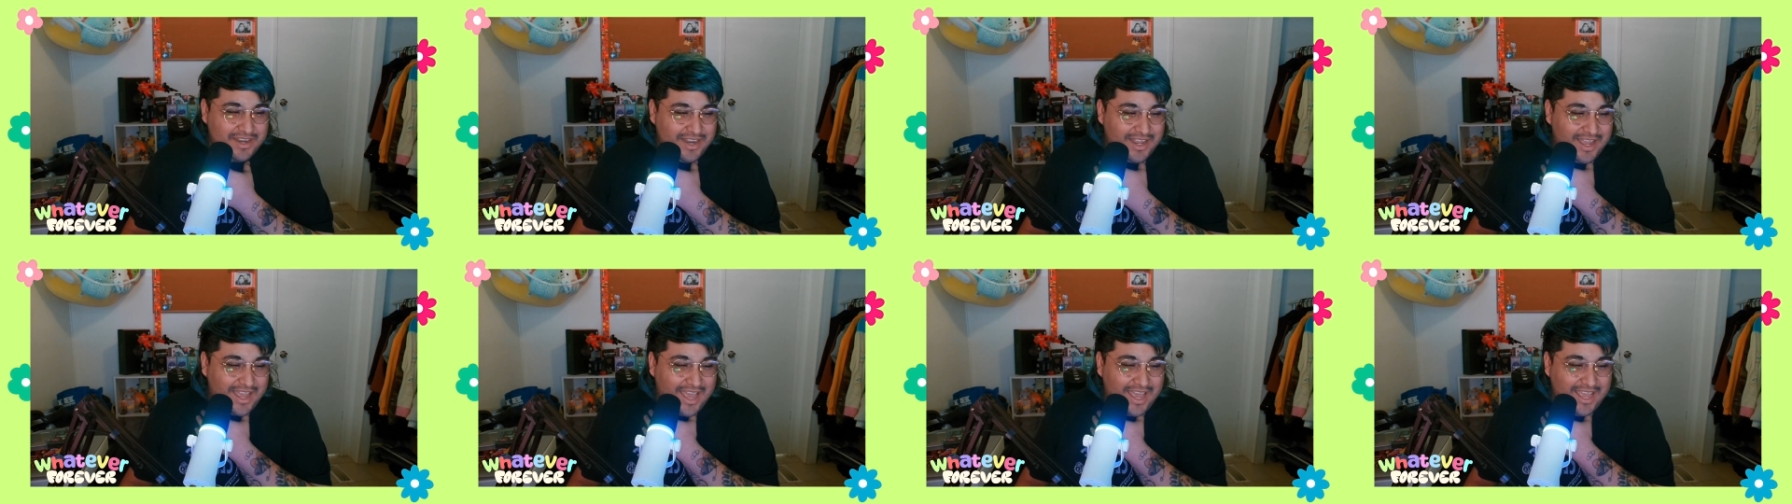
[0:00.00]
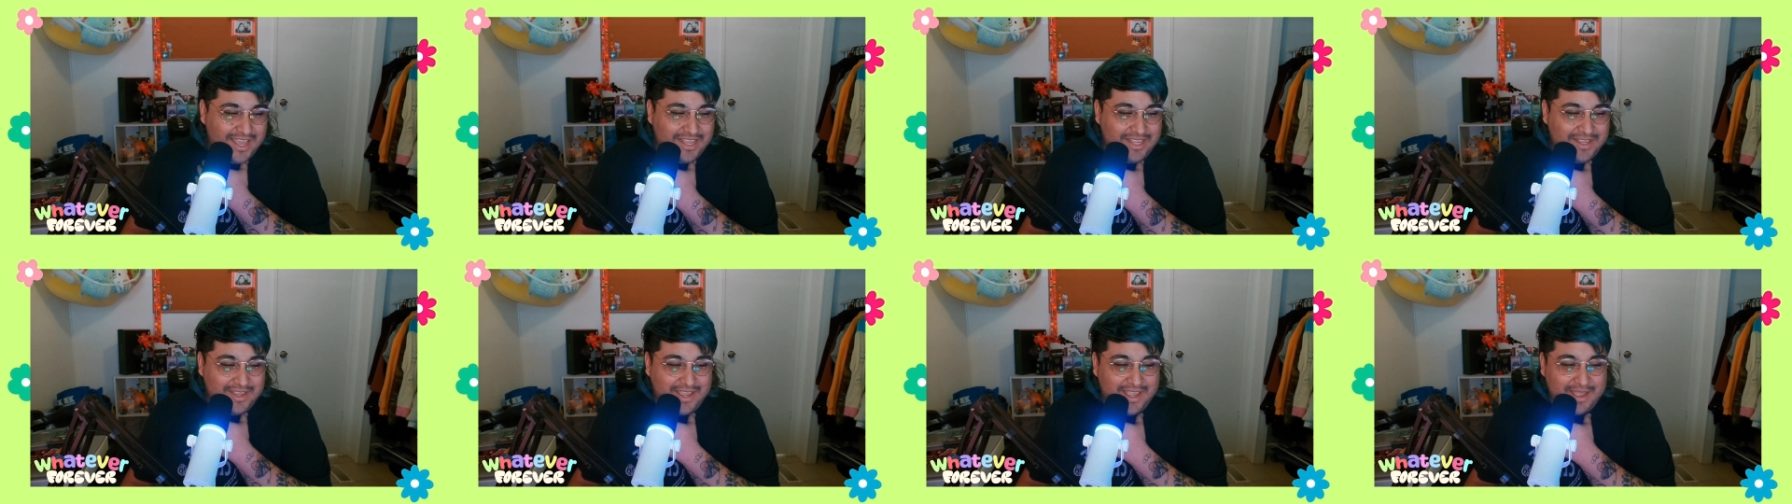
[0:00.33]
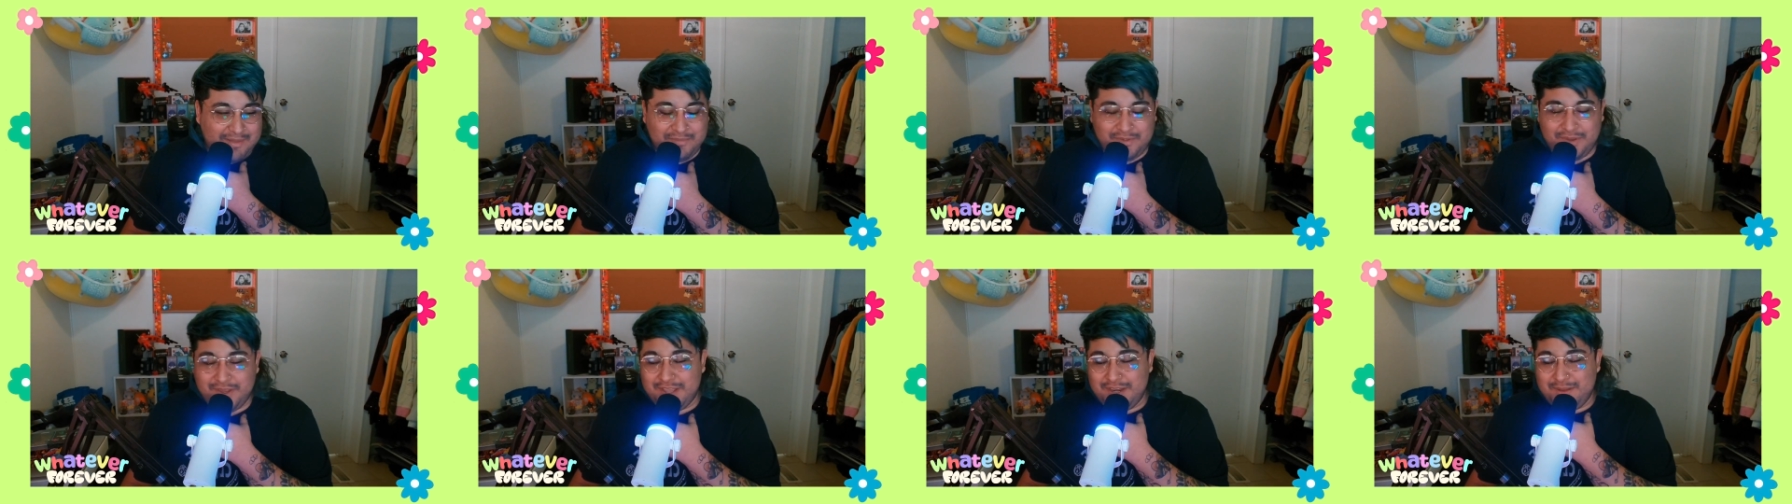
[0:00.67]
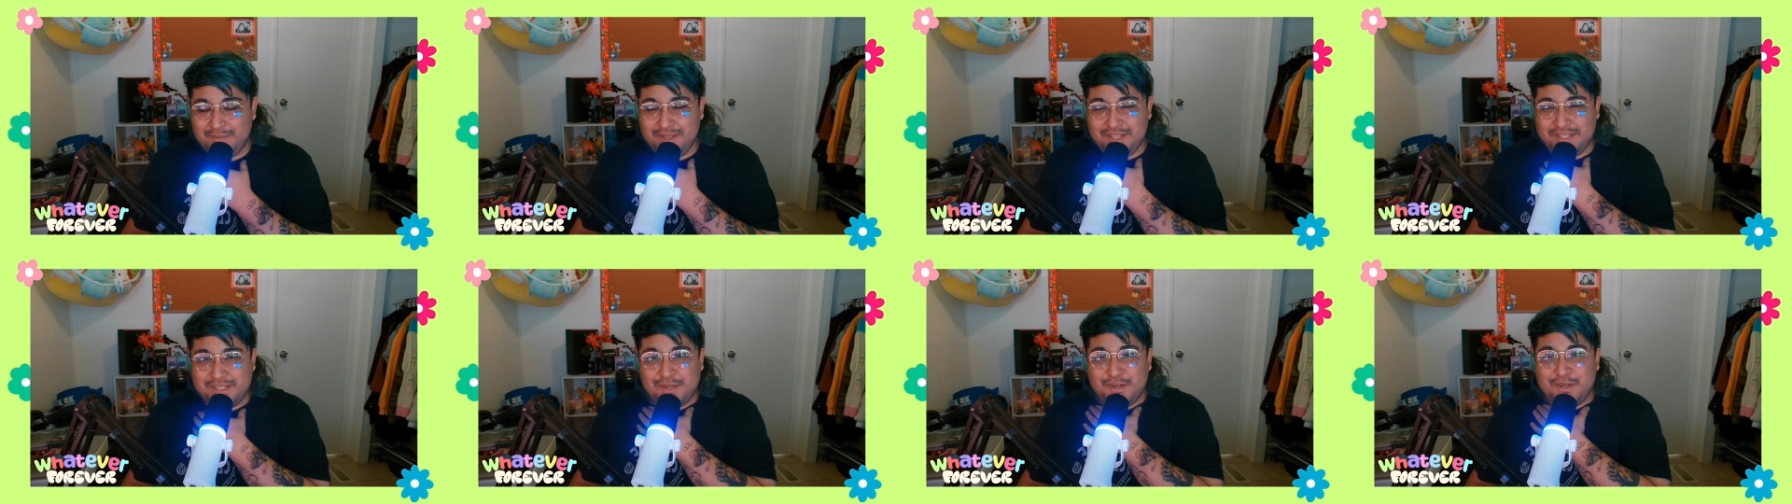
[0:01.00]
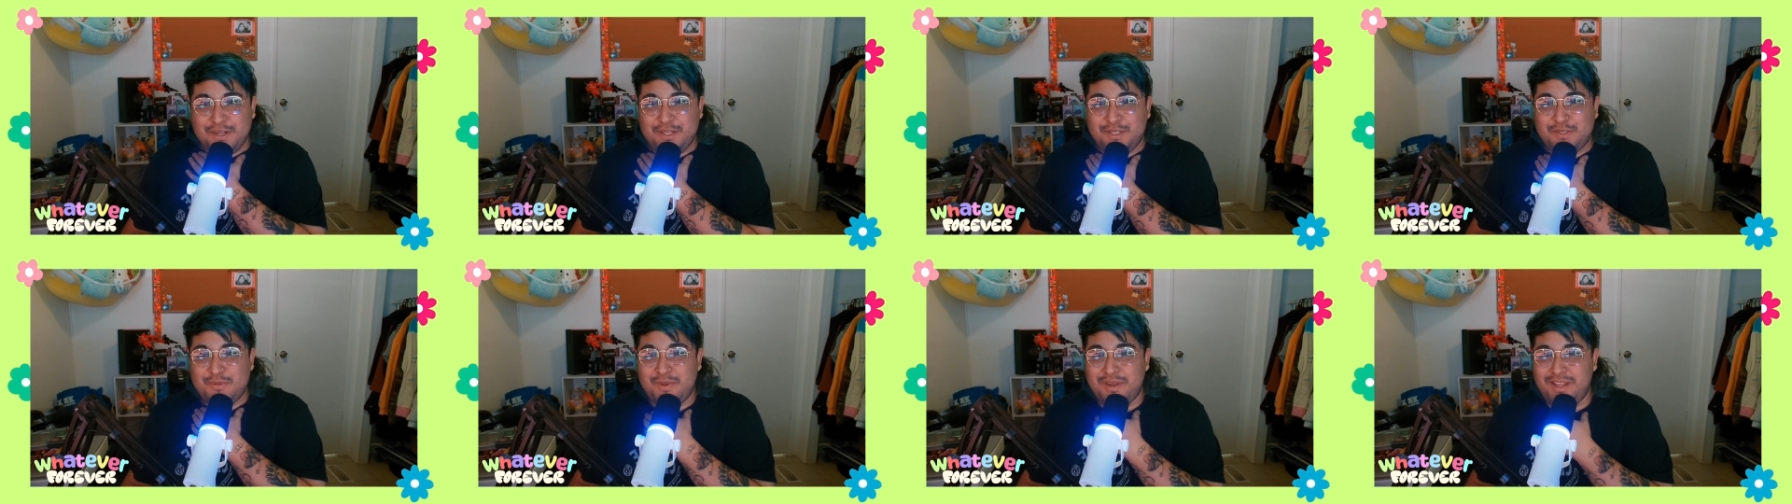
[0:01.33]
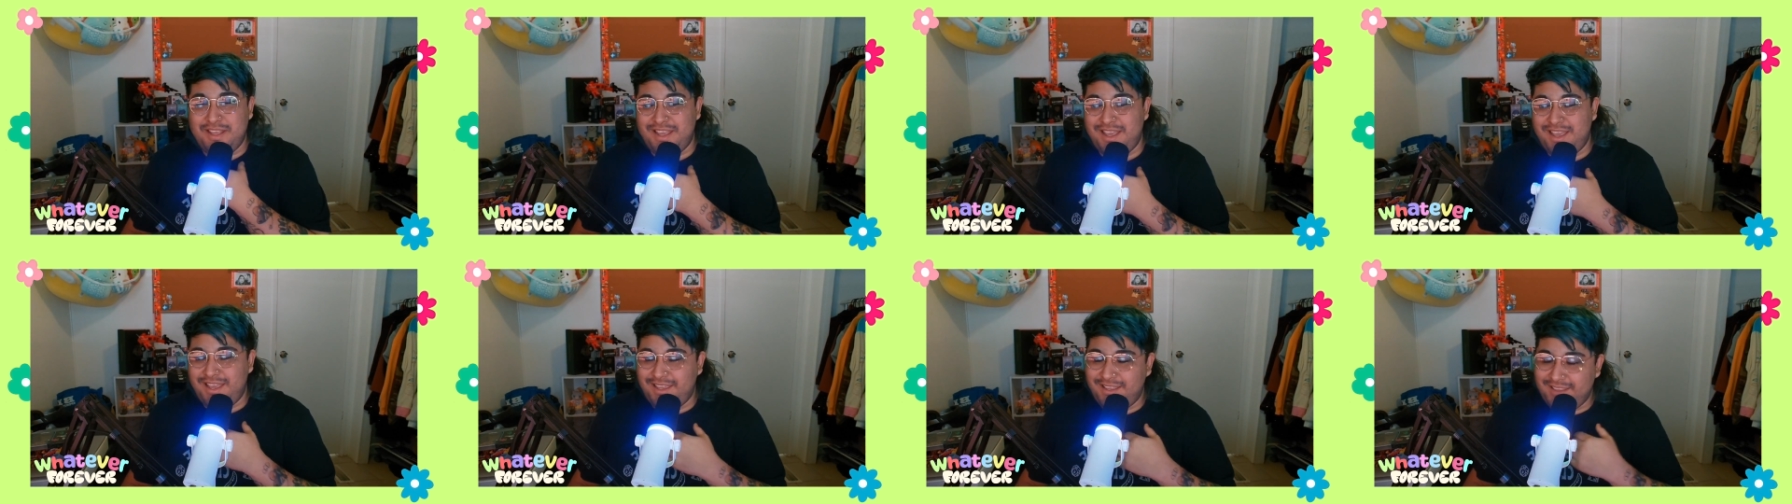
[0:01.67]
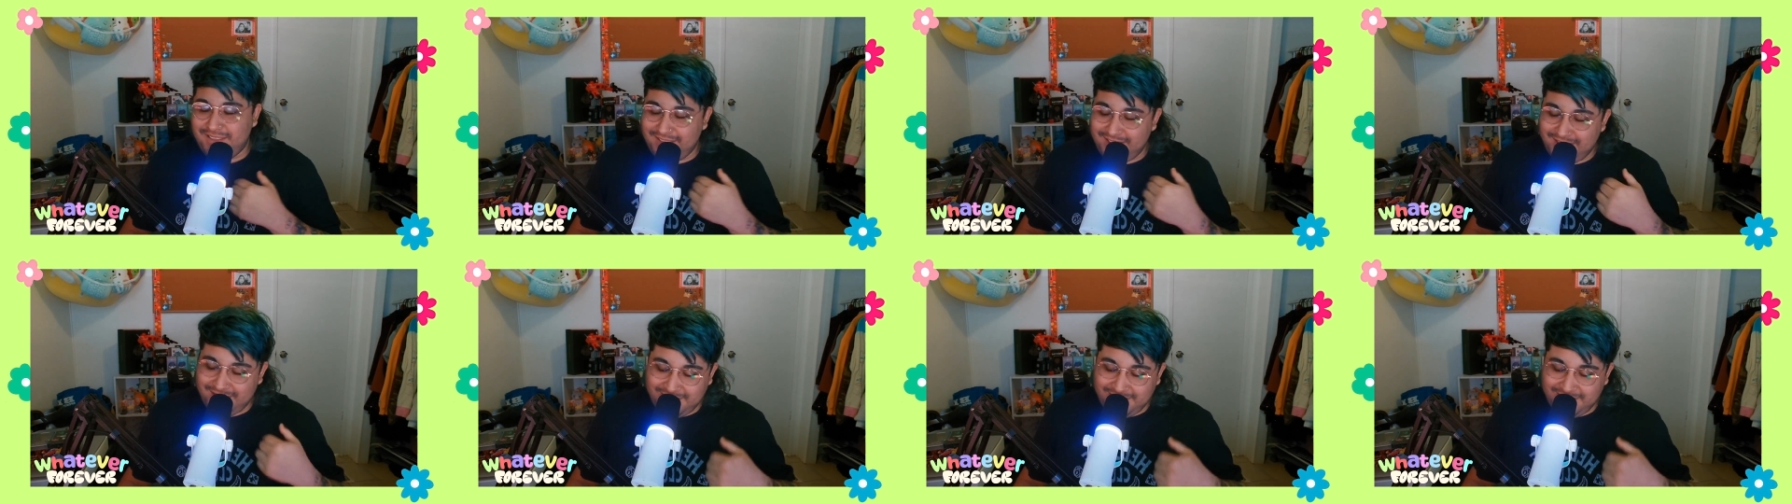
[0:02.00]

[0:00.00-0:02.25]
I am going to be turning 28